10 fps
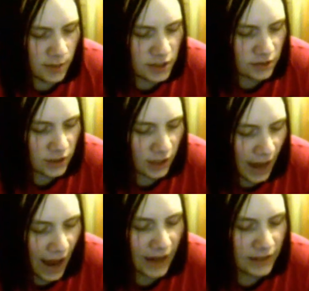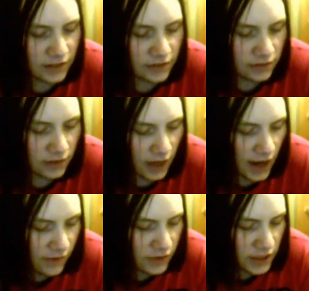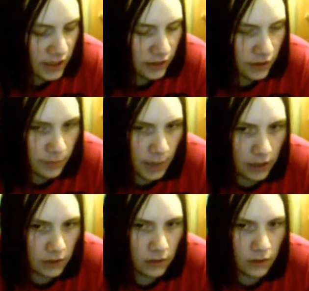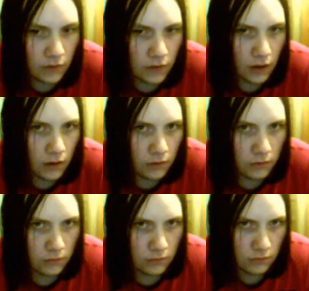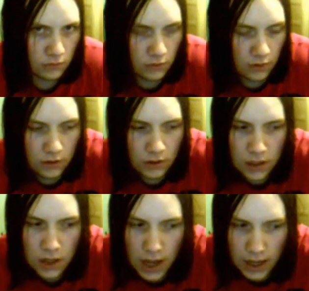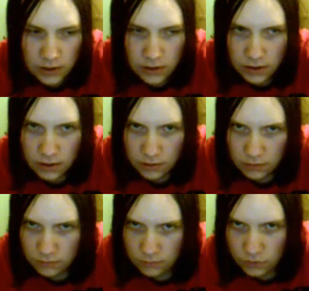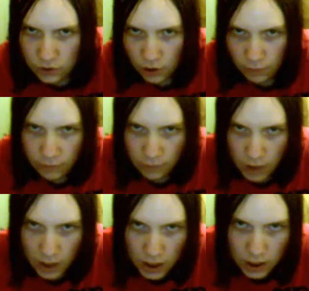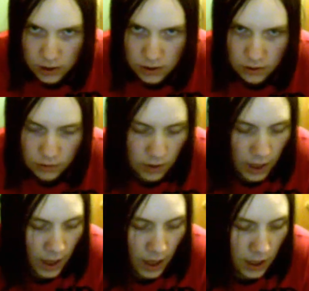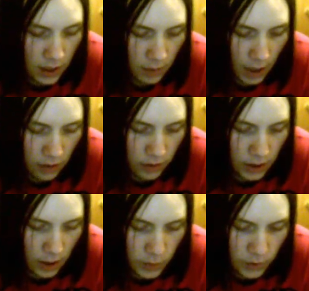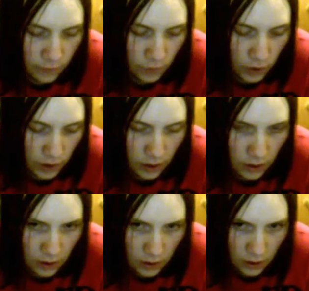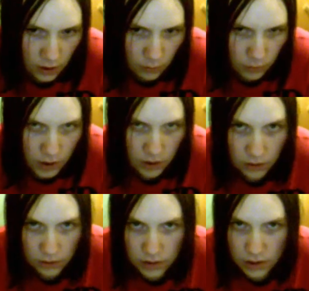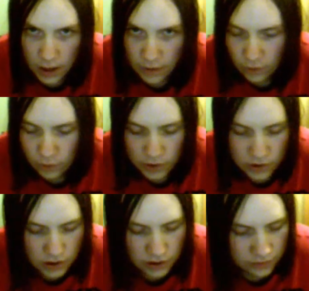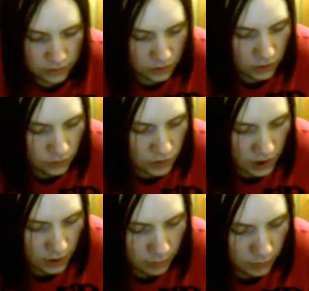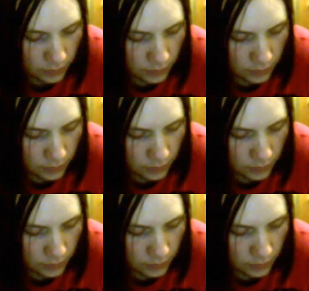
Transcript: I'm still glad that I have a Sega Nomad, even though the next job for me is to get a power adapter for it, because I've almost used up